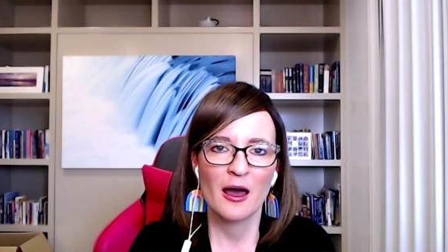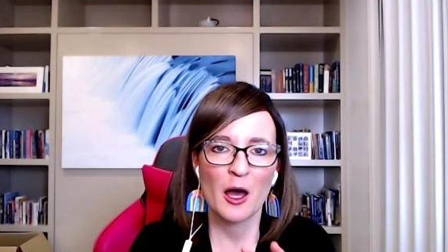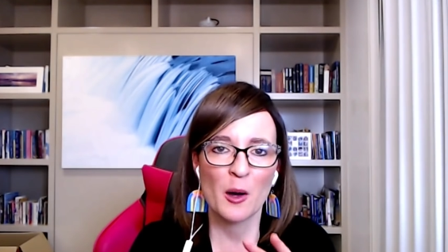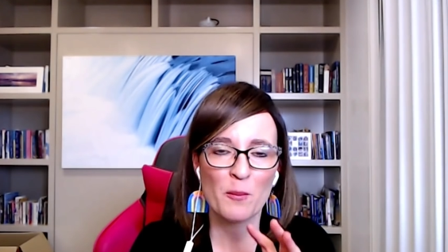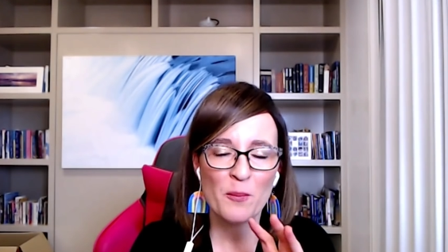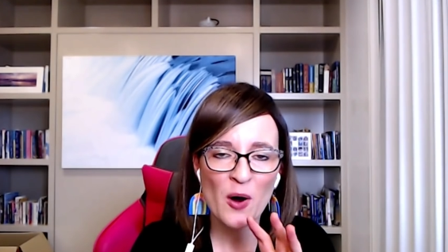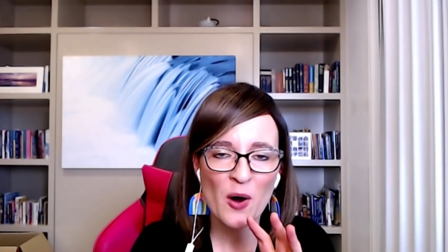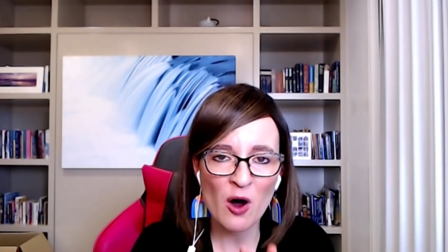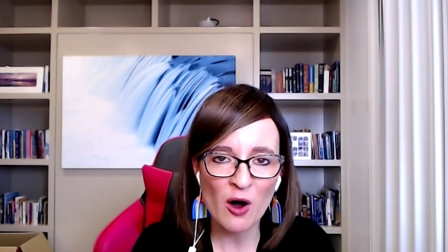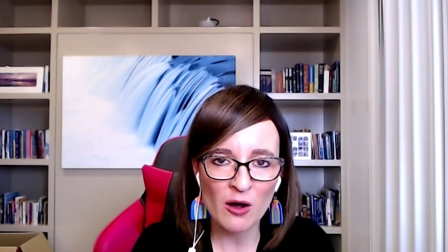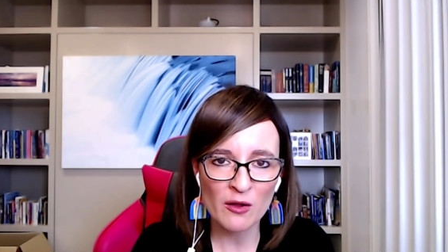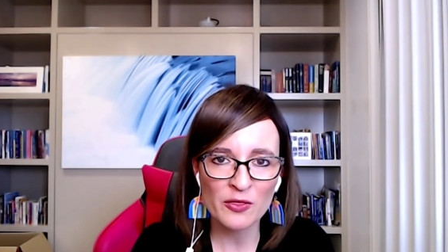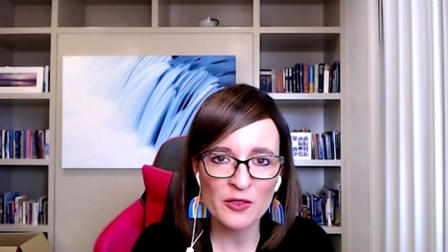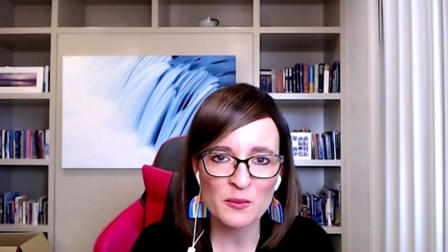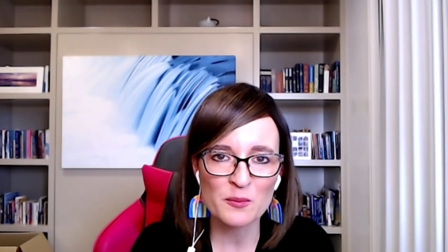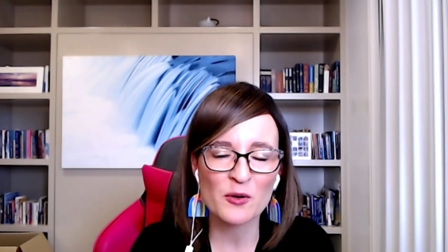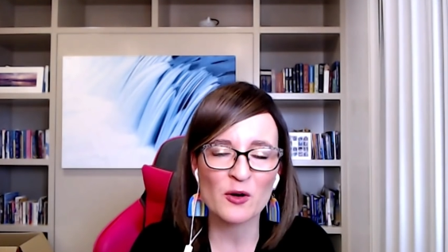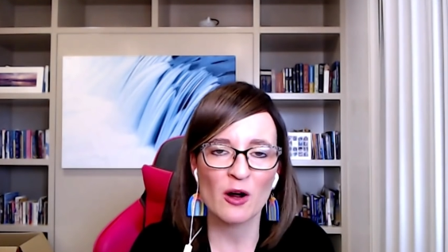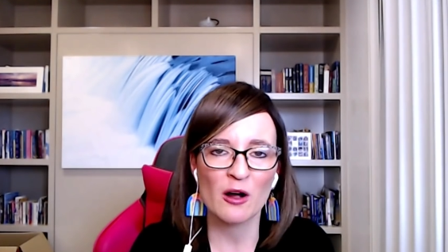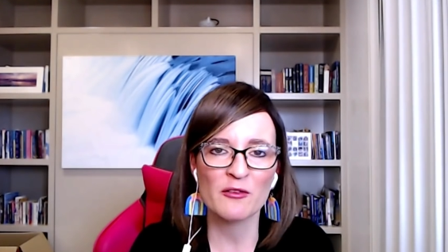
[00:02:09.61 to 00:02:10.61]
upon
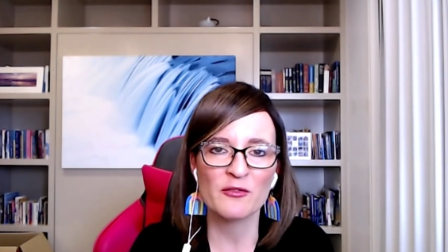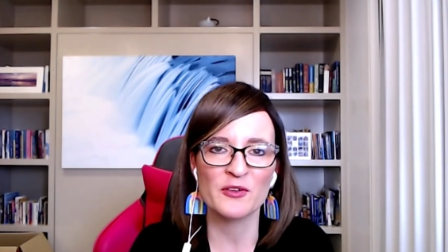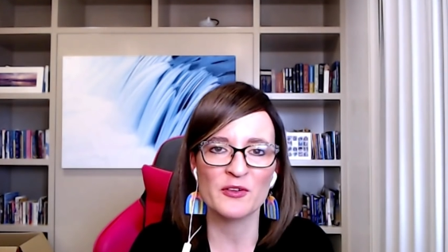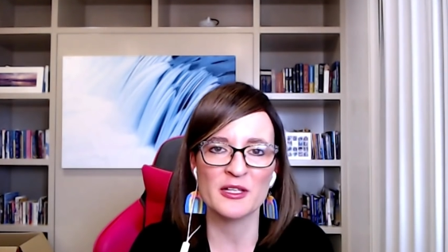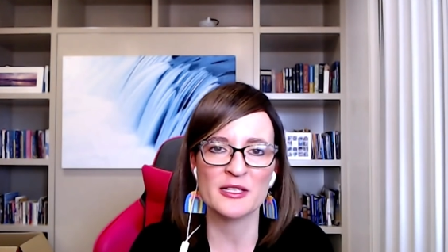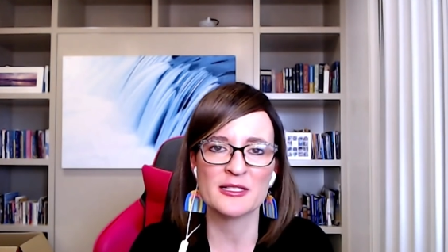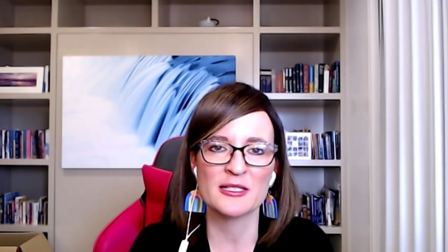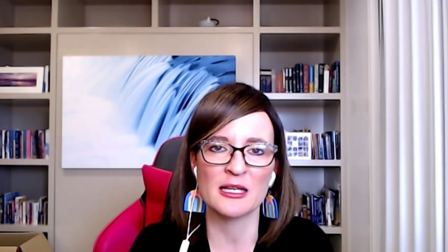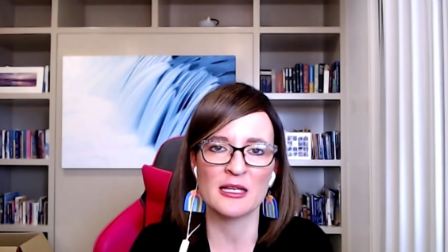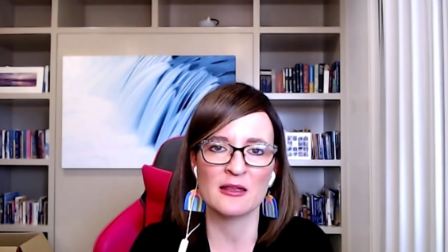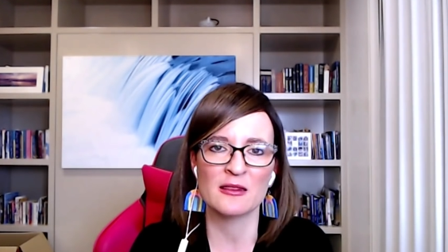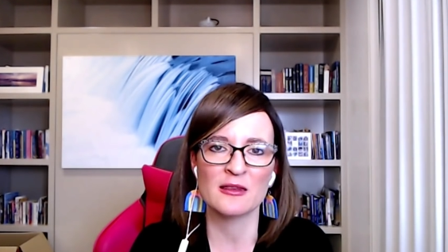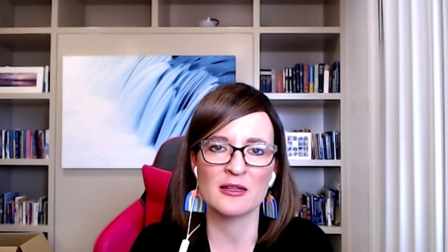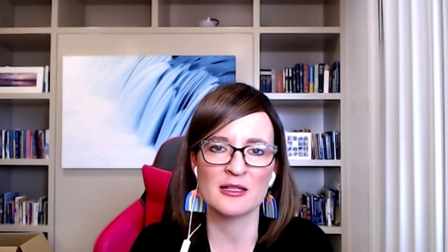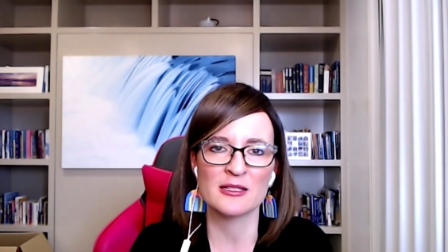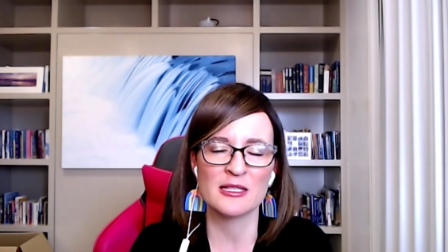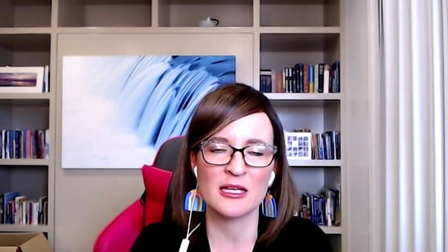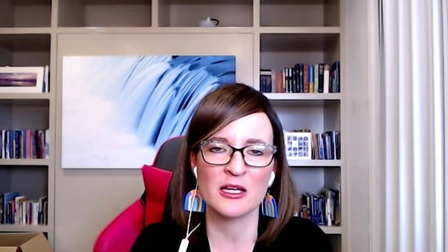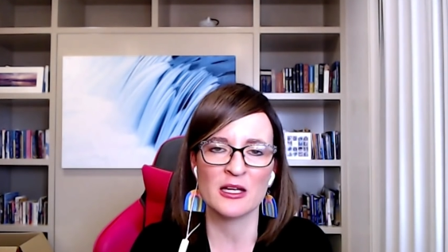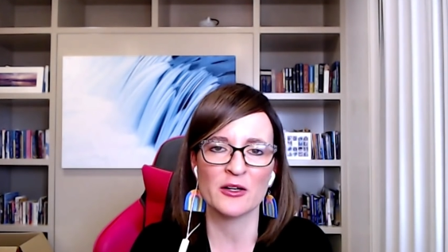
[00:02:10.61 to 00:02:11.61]
the prophets in
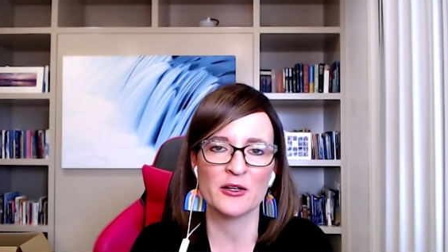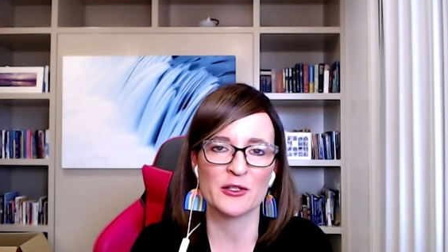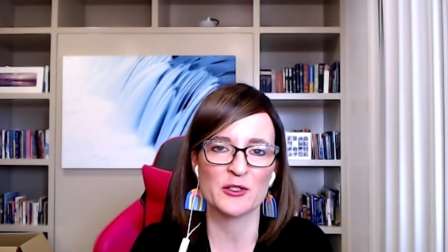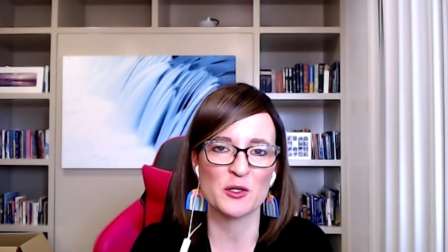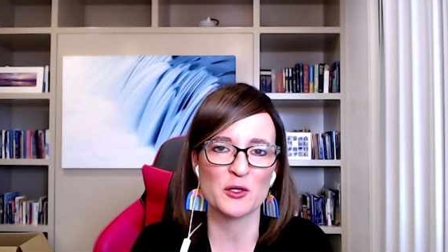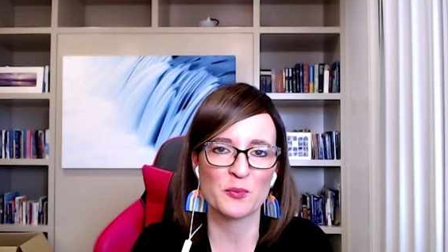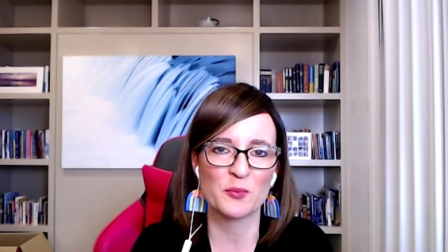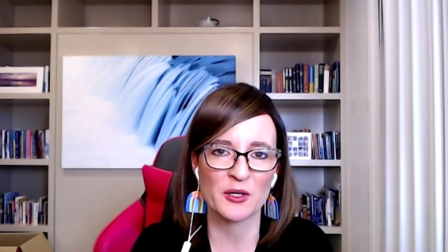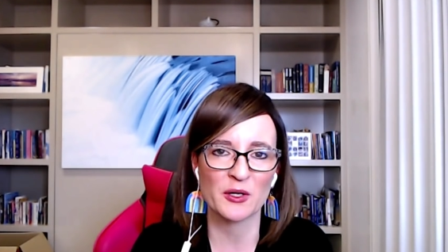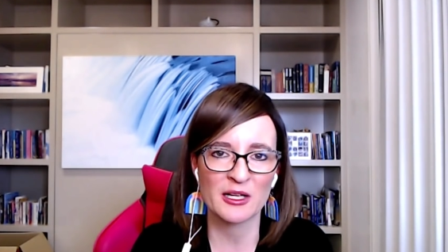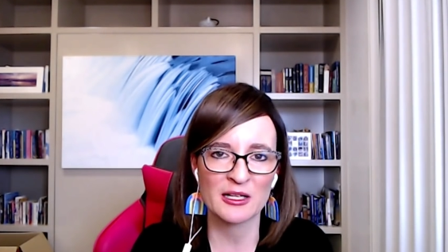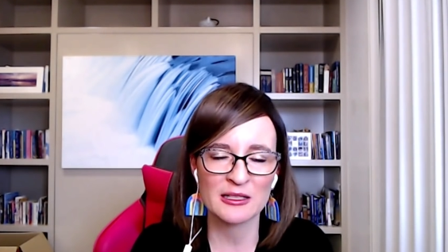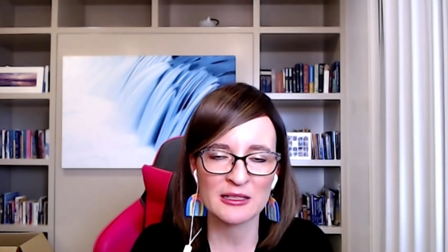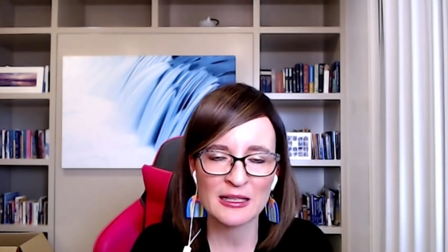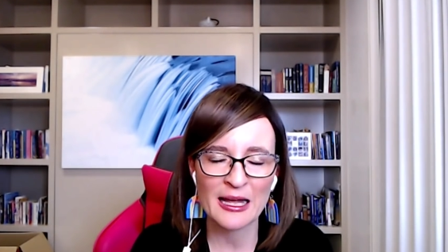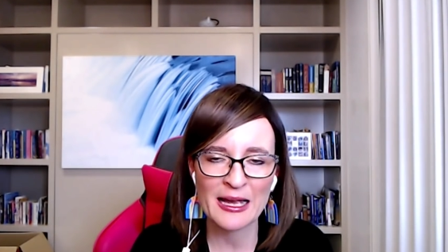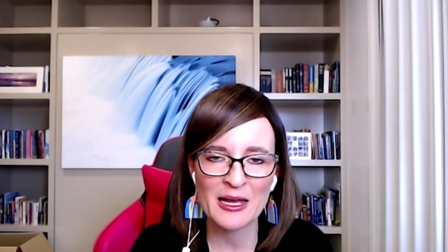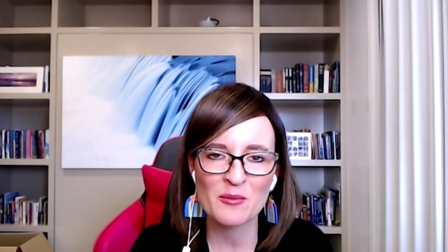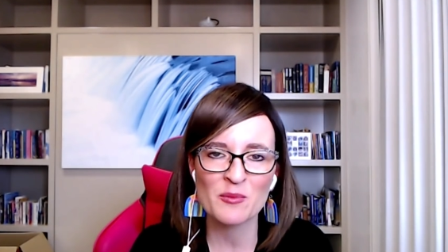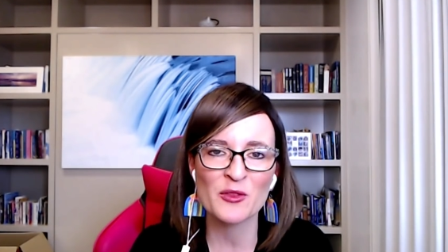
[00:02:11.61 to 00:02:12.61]
this era to
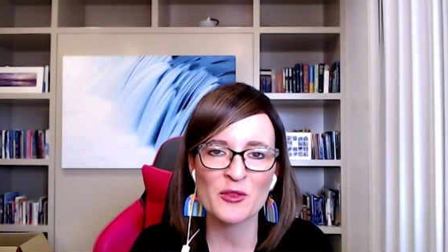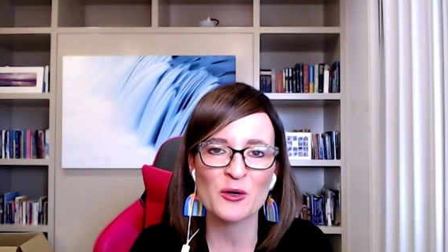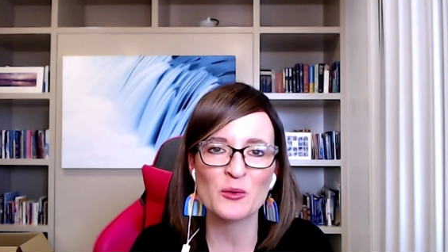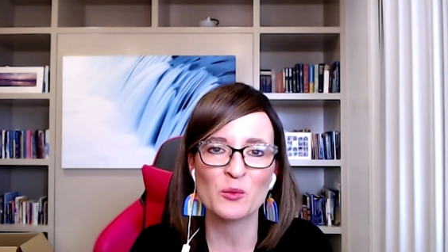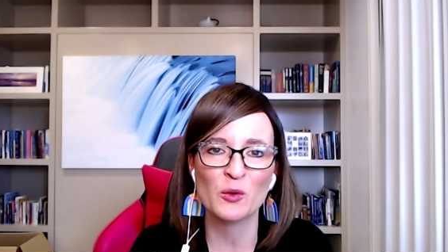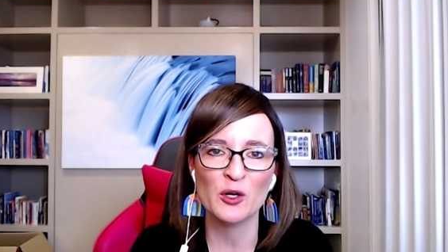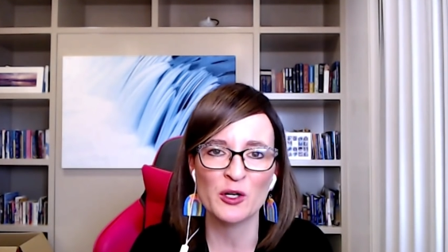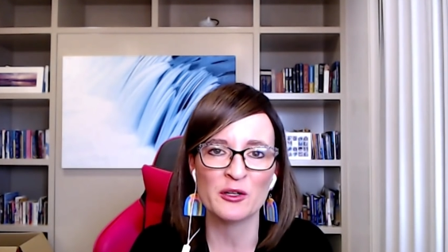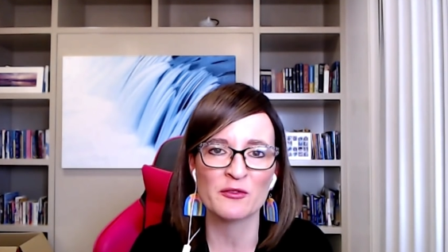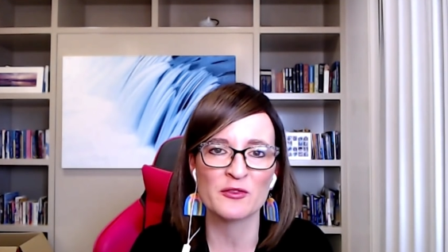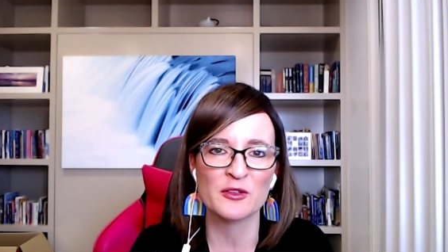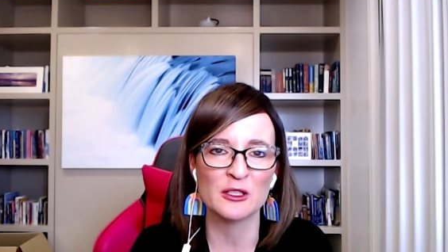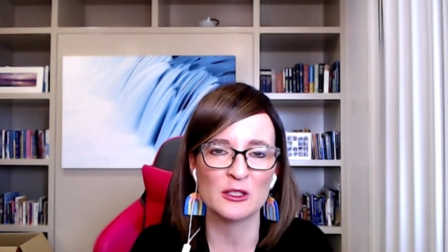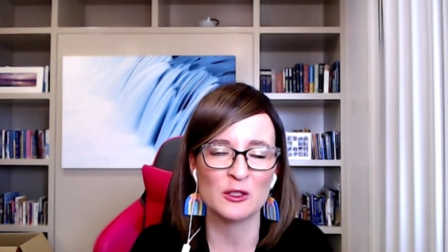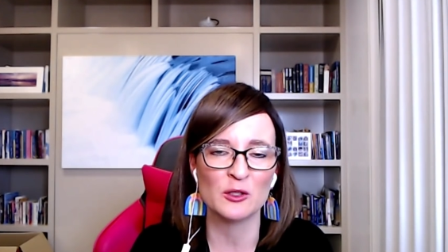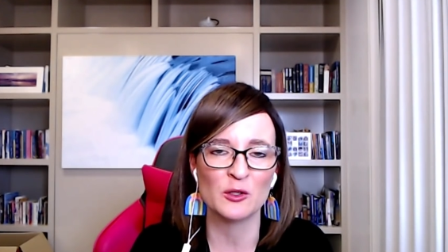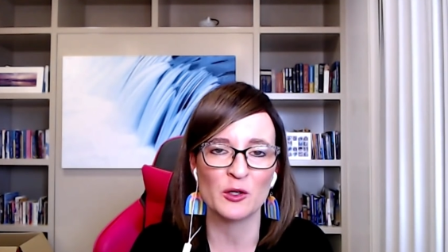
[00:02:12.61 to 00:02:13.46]
proclaim the word of the mm.